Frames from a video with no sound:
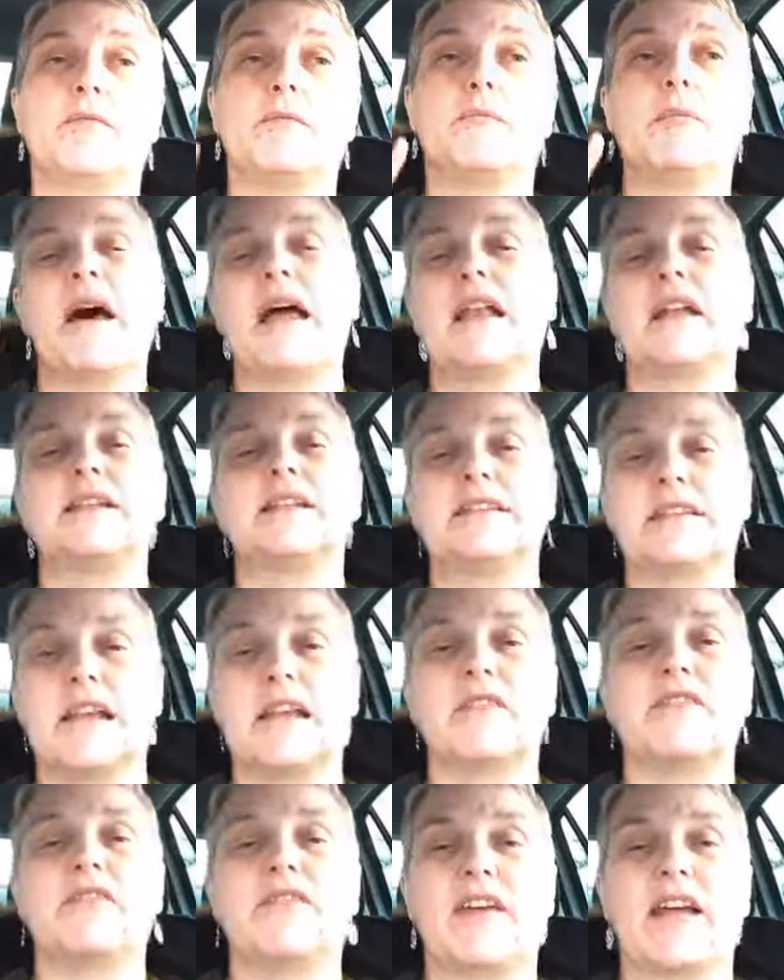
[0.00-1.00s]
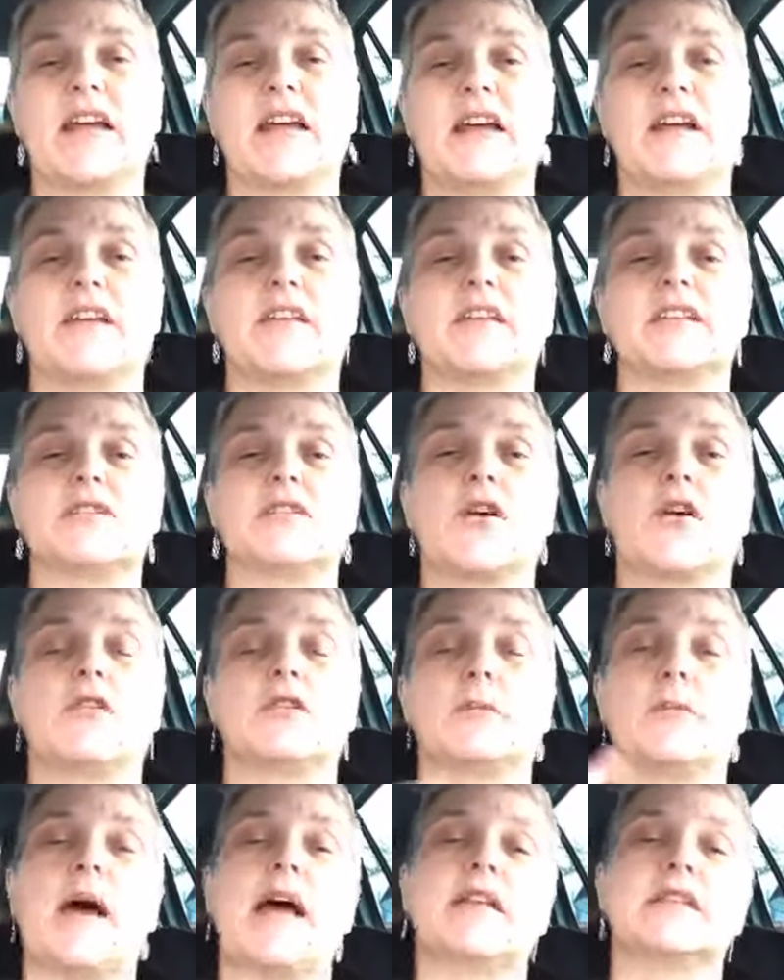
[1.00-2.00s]
balancing figure that's
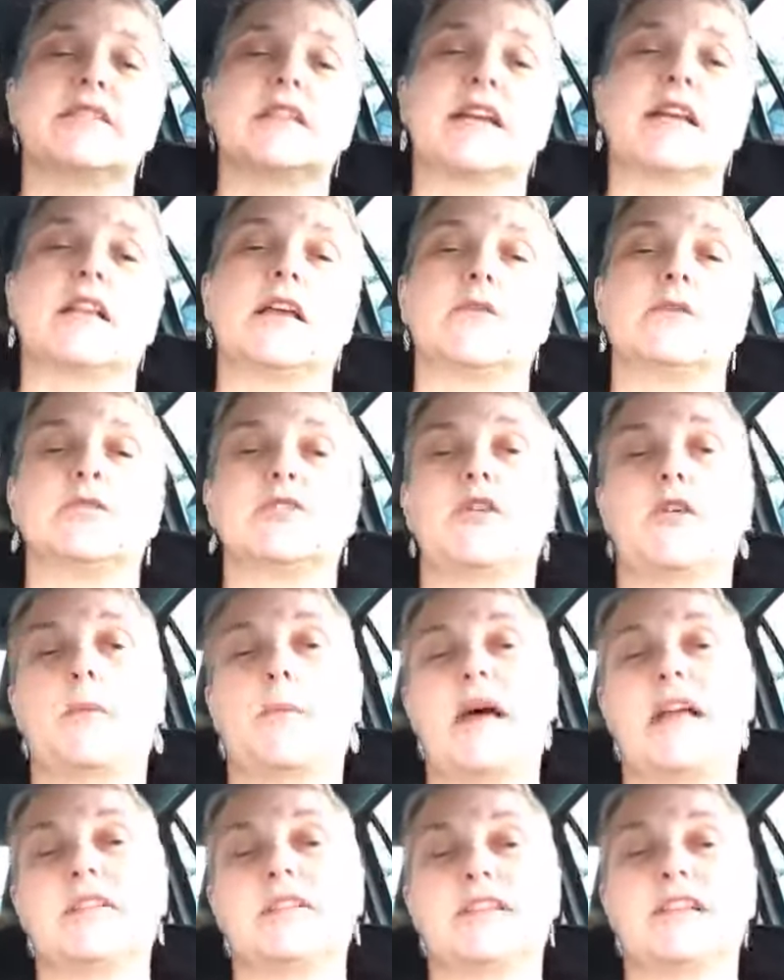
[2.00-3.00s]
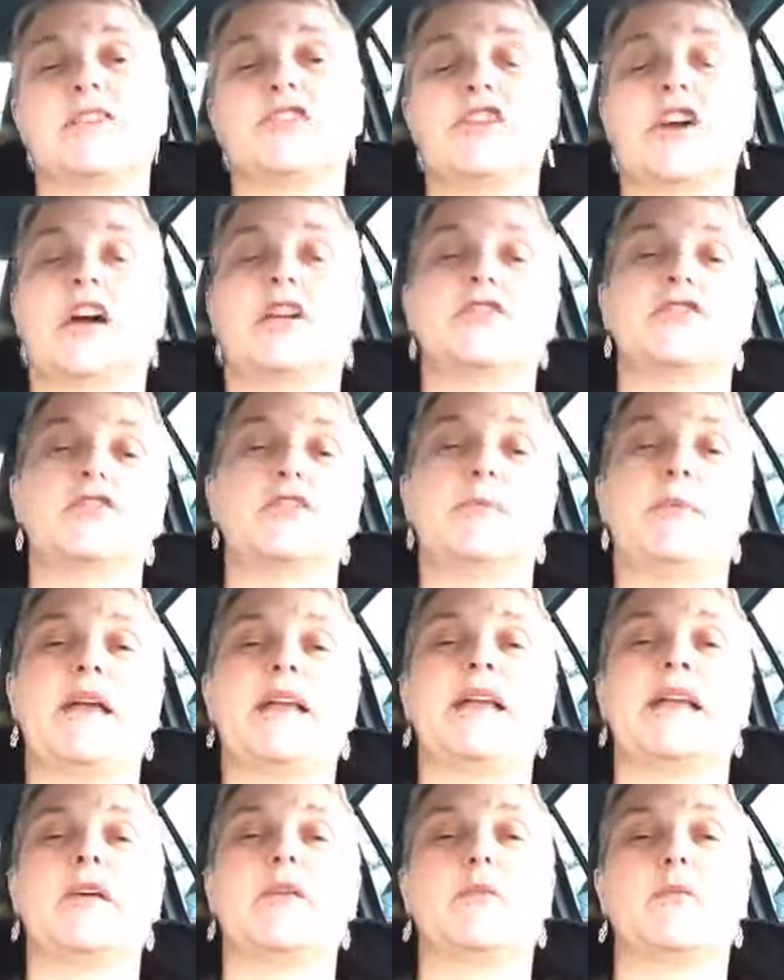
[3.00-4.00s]
called a balancing allowance or a balancing charge,
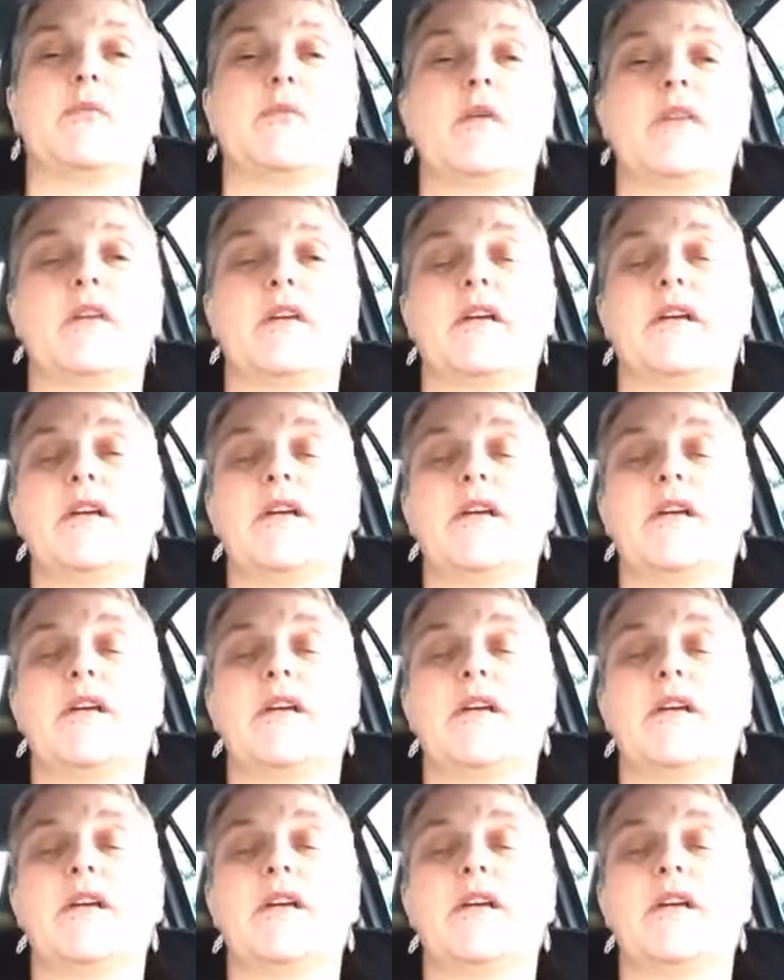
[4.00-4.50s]
depending on whether